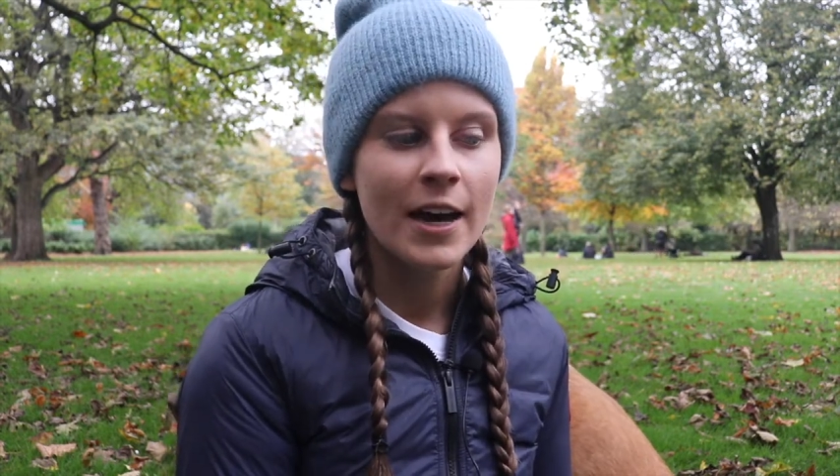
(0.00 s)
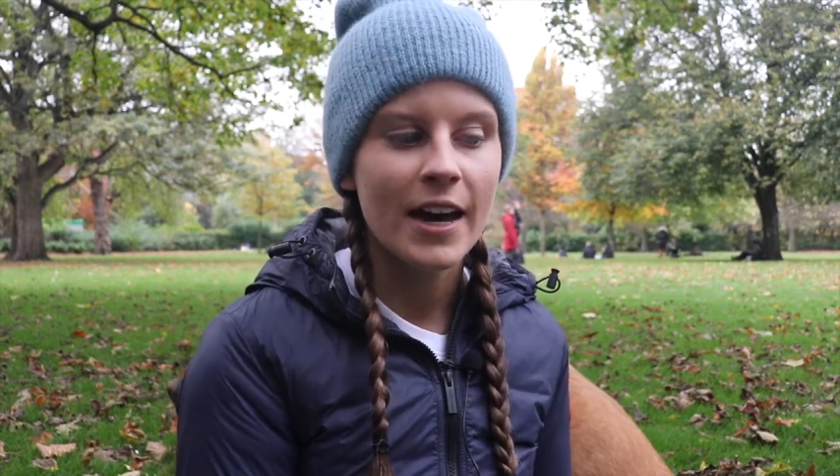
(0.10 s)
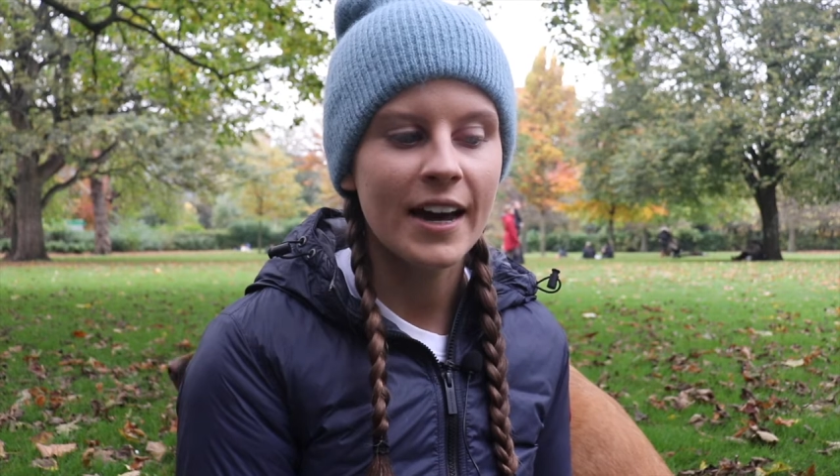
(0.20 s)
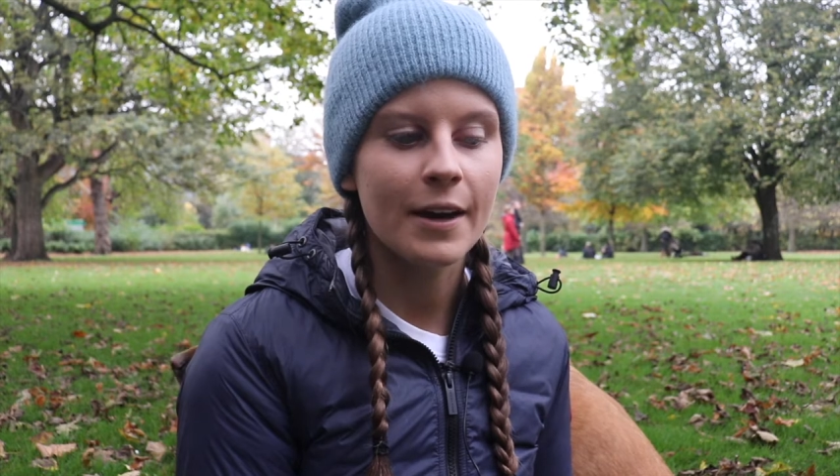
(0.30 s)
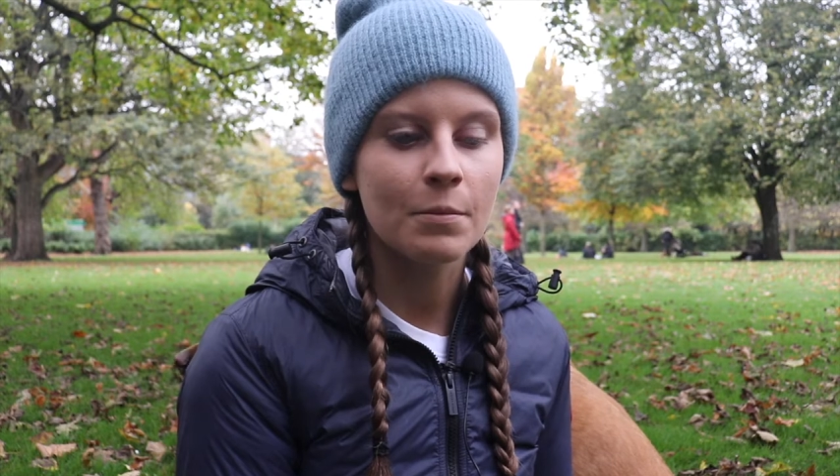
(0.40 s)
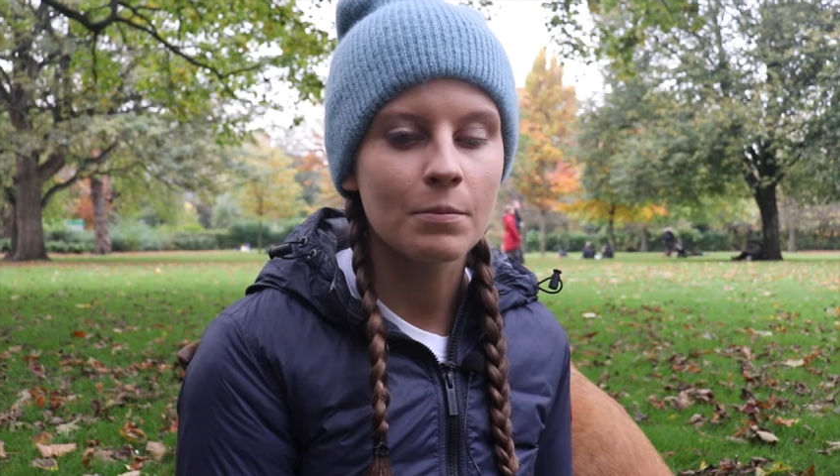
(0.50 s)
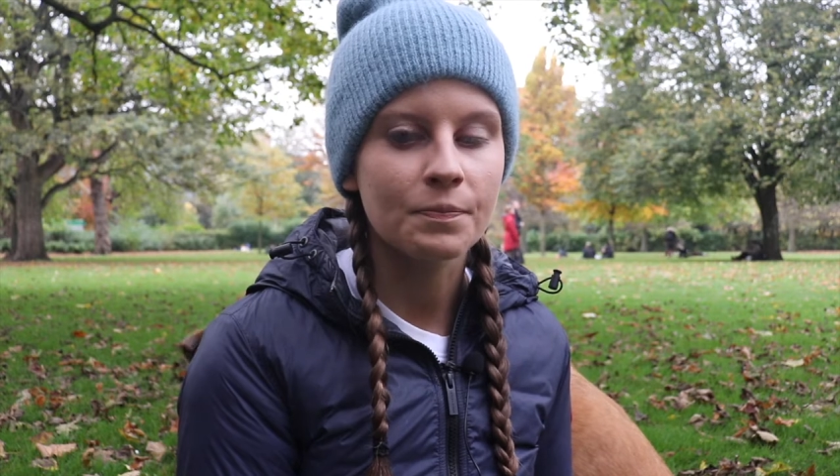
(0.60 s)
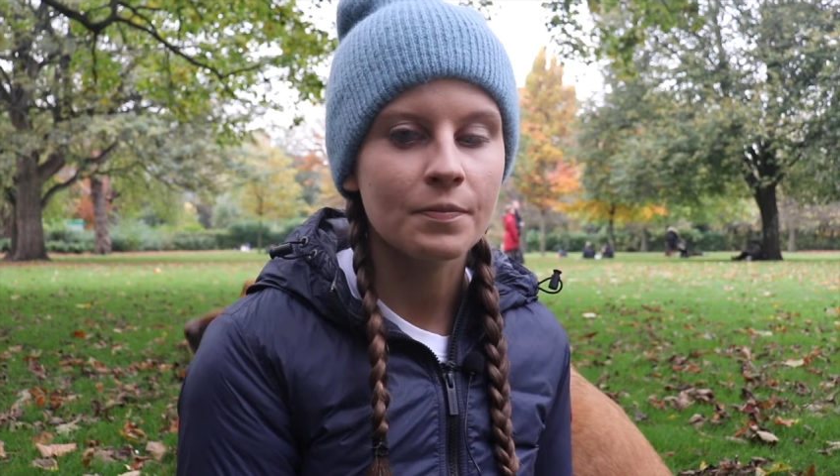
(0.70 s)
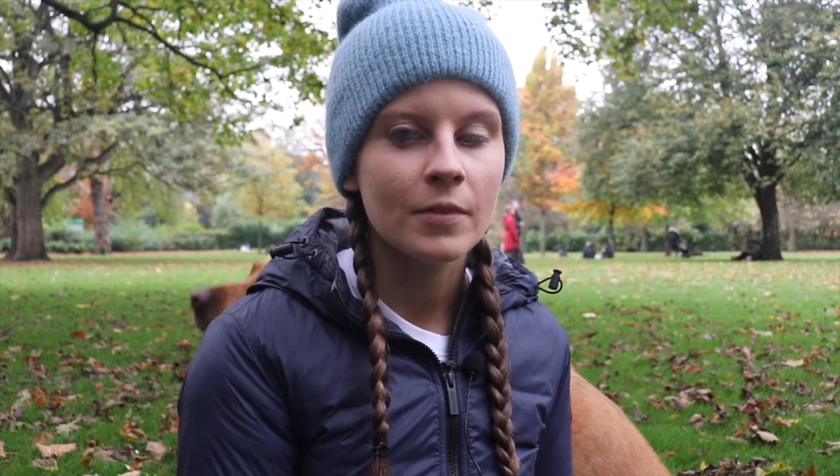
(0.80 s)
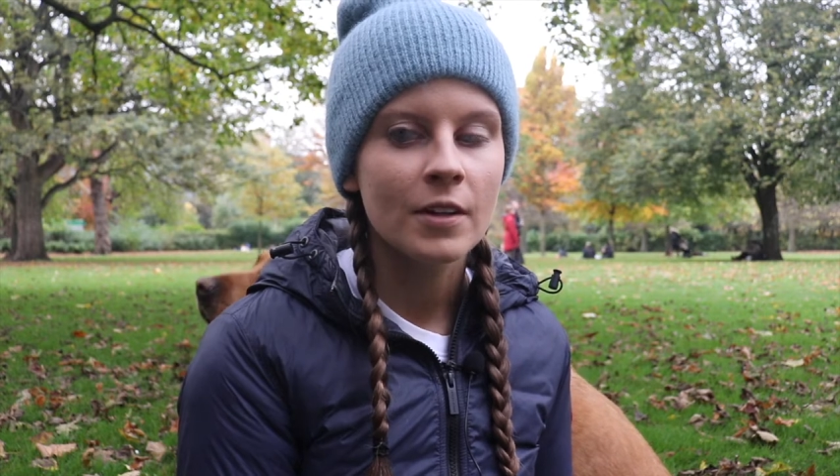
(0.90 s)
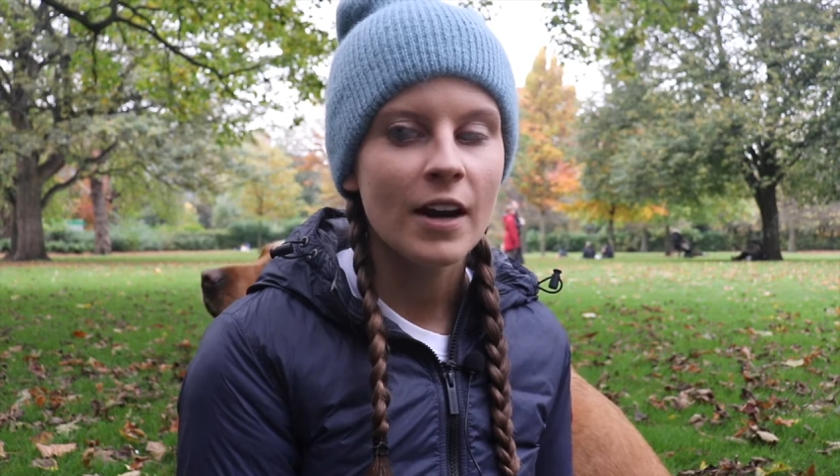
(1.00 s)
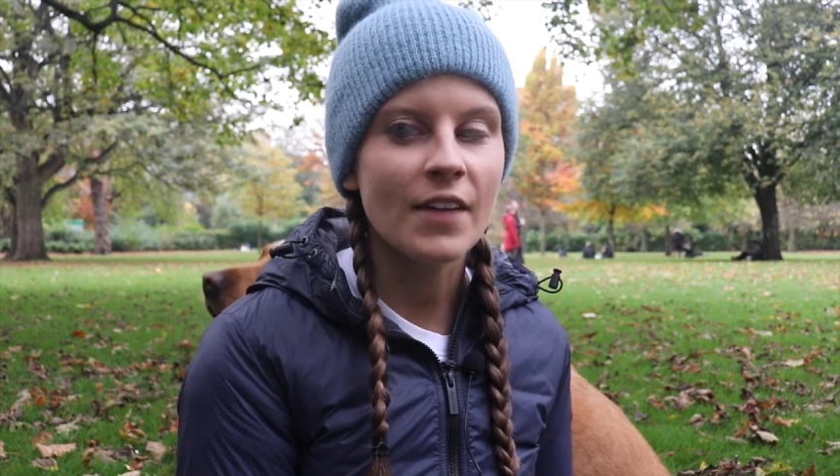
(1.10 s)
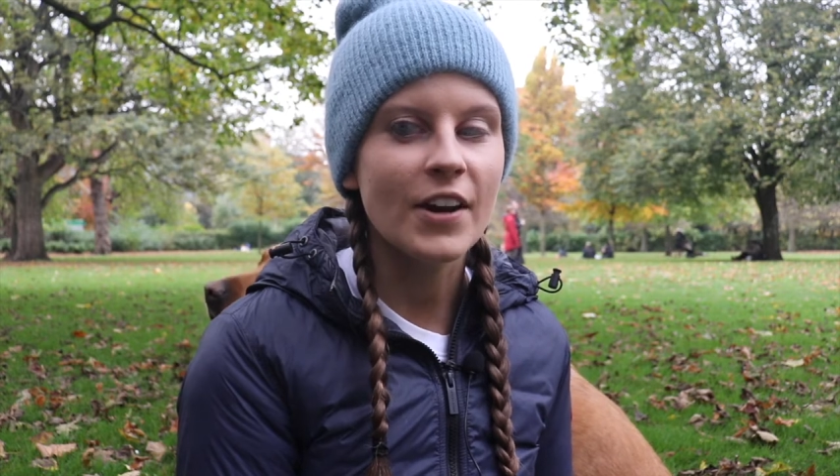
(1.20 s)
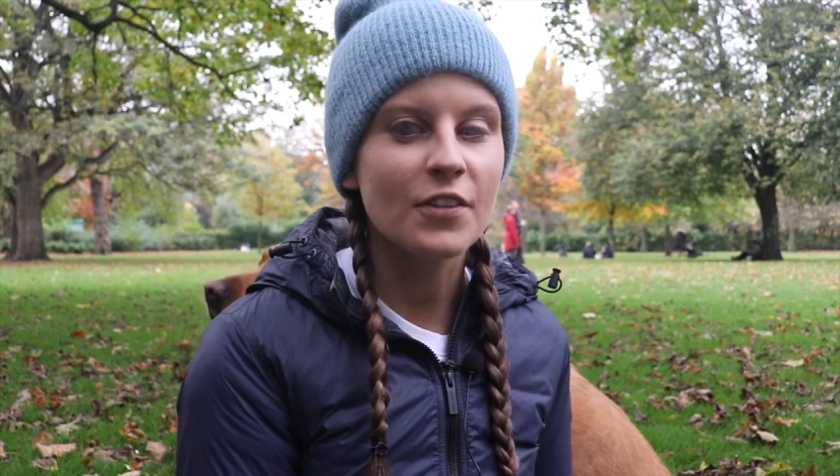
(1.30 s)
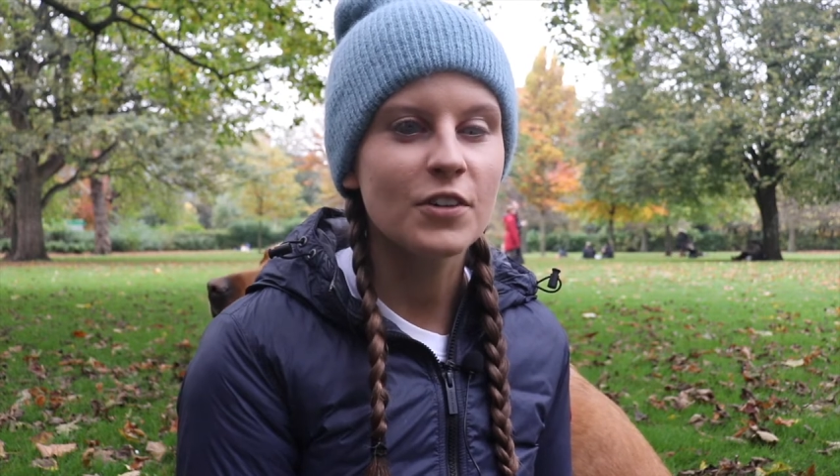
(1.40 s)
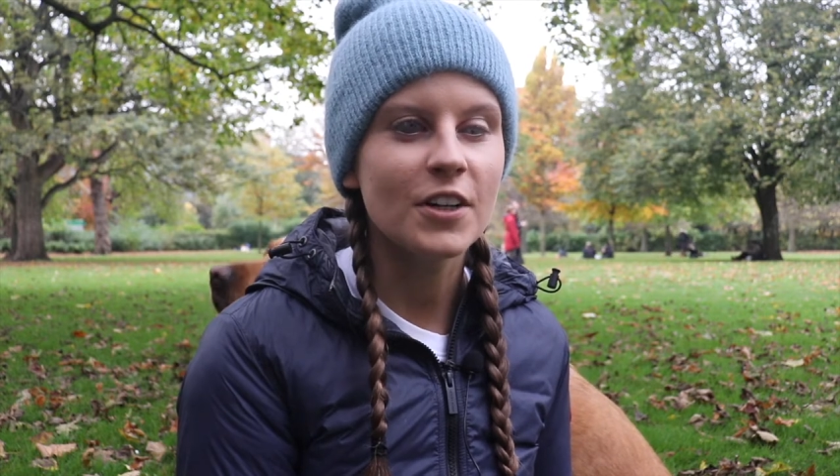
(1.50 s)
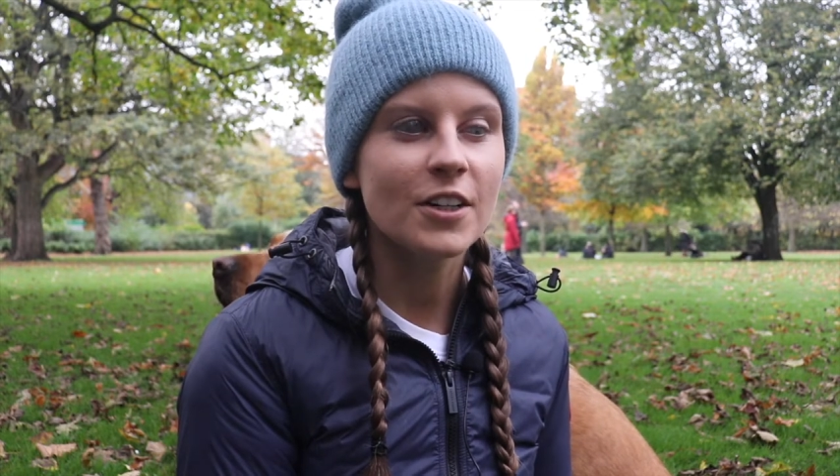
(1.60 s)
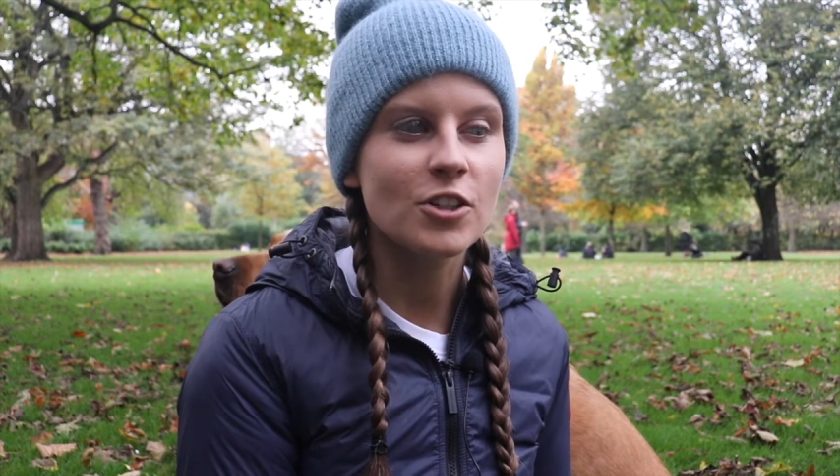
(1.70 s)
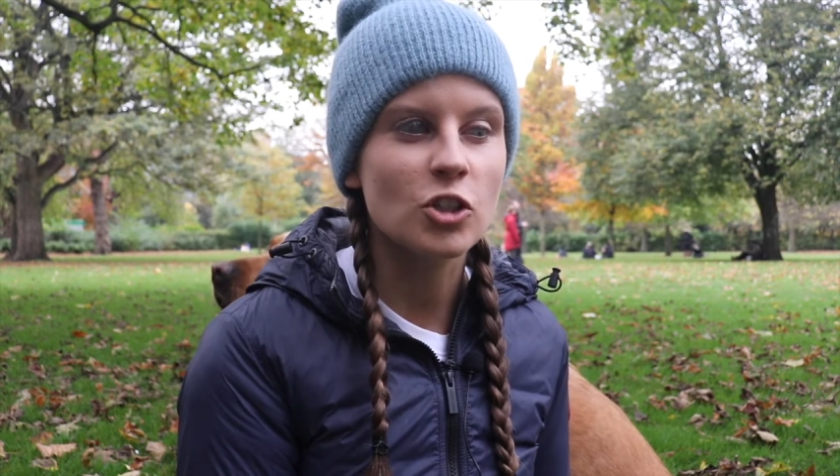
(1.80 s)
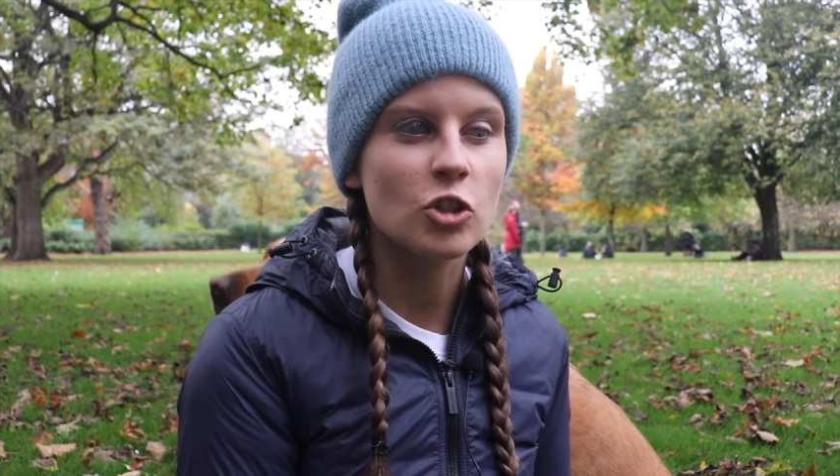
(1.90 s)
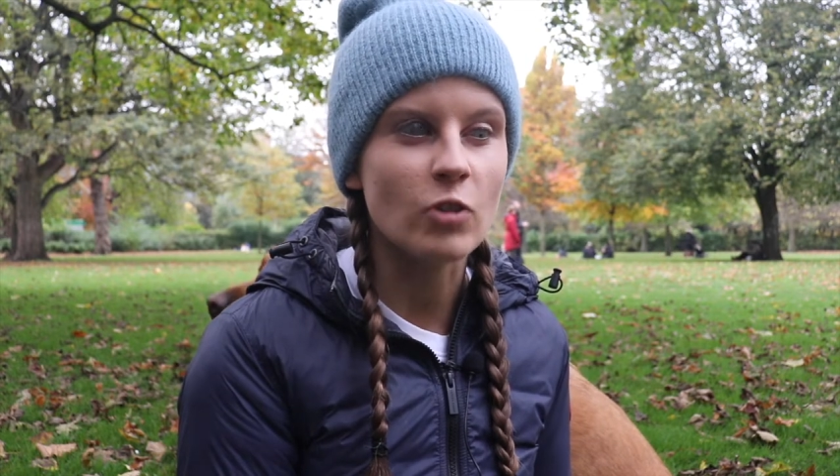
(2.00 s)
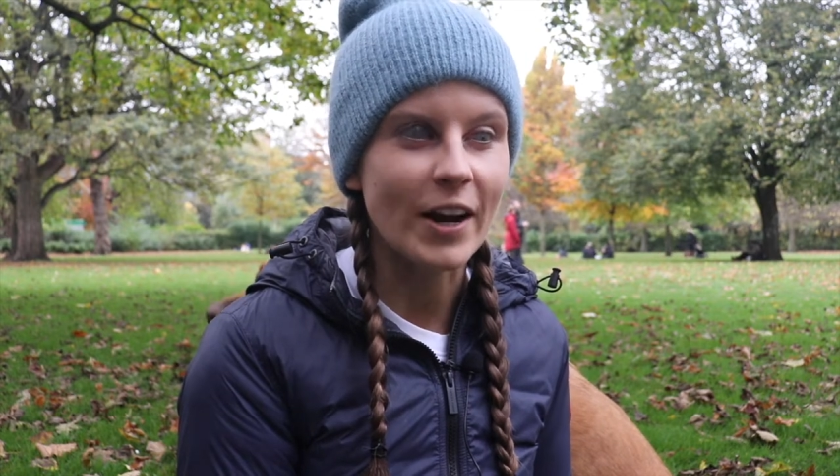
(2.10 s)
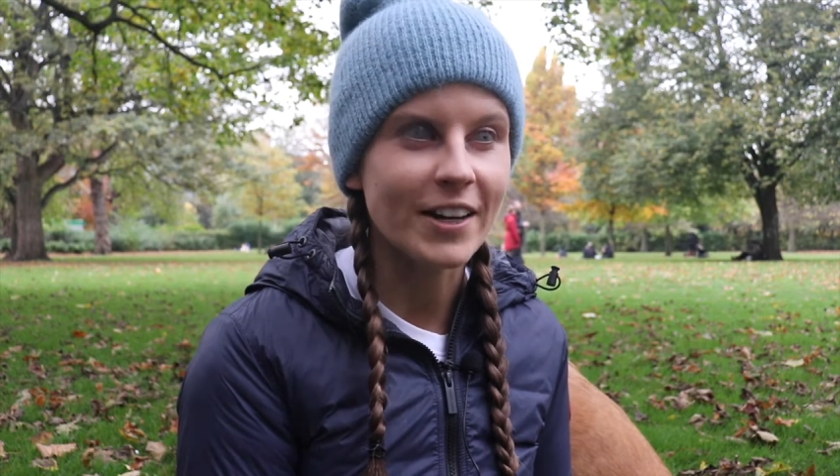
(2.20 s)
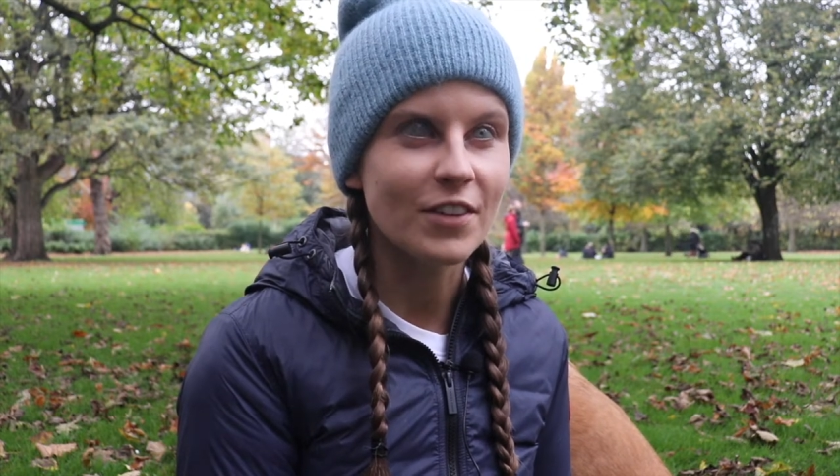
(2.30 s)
and that if you need it straight,